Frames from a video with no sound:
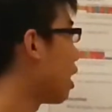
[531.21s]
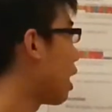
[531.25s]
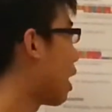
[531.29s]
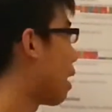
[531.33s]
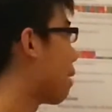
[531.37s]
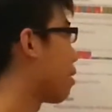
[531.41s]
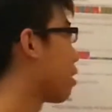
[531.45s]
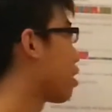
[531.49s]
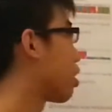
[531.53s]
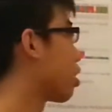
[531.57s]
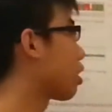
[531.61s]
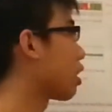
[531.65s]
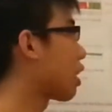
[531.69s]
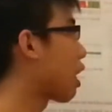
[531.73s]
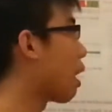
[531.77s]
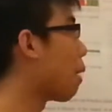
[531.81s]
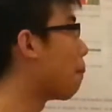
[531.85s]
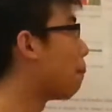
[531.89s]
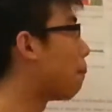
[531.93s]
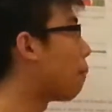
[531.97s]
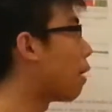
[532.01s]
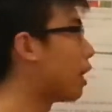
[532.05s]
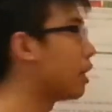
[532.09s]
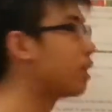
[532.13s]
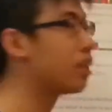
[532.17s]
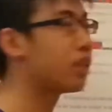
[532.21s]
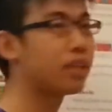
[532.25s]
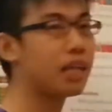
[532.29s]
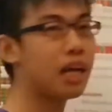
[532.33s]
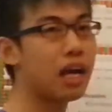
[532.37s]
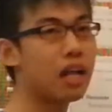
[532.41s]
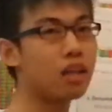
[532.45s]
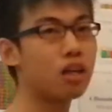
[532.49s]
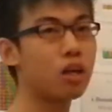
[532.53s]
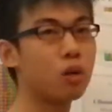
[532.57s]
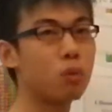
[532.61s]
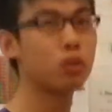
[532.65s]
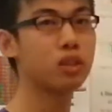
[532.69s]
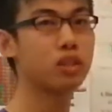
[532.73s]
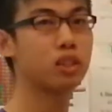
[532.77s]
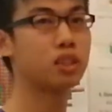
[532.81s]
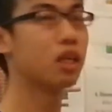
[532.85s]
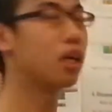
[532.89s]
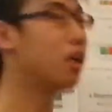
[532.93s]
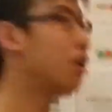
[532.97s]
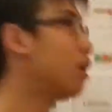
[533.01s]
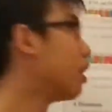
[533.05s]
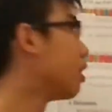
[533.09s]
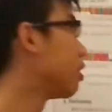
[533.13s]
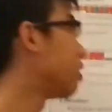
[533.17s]
and to combine together with
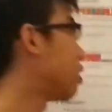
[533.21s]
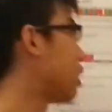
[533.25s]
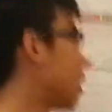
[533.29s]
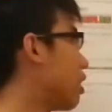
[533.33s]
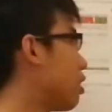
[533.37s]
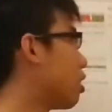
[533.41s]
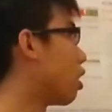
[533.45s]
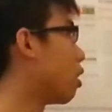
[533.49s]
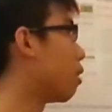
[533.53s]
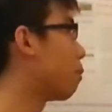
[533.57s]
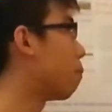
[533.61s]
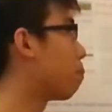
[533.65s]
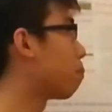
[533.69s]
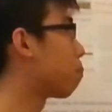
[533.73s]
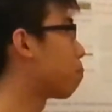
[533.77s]
the standard